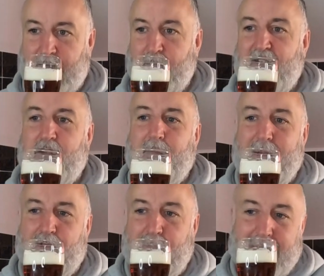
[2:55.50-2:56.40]
If Mrs.
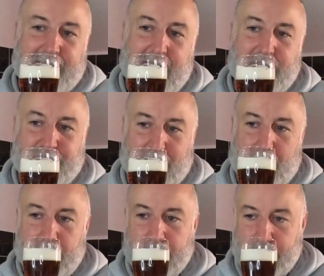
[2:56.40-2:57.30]
B was smelling that, she'd
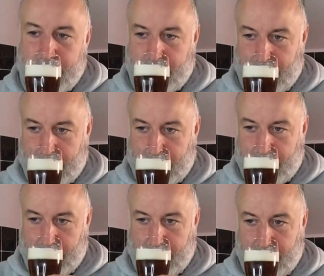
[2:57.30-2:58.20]
go,
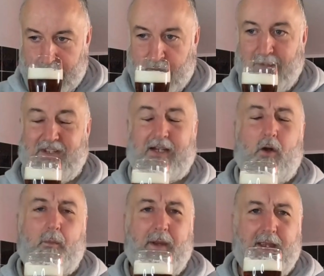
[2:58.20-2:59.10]
smells like
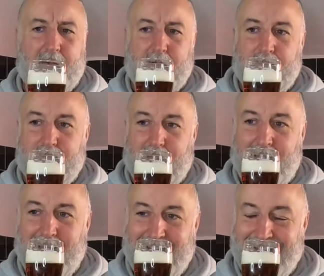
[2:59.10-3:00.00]
old beers,
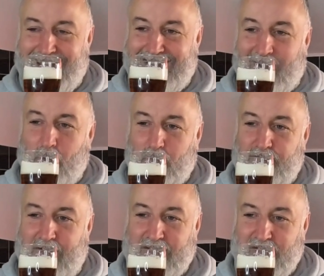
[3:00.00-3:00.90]
like
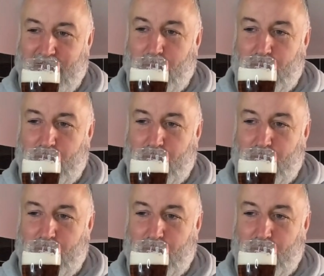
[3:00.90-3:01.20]
old-fashioned,